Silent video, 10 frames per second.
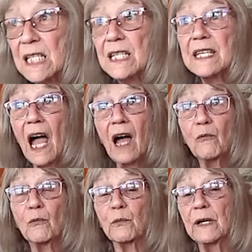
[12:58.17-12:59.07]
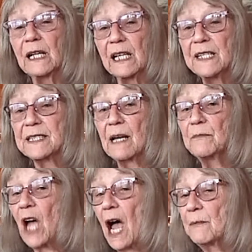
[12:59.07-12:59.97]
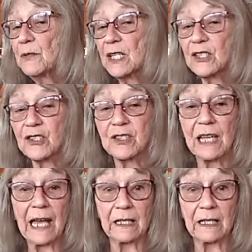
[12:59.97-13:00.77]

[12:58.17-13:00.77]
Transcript: Not really. Sometimes it's like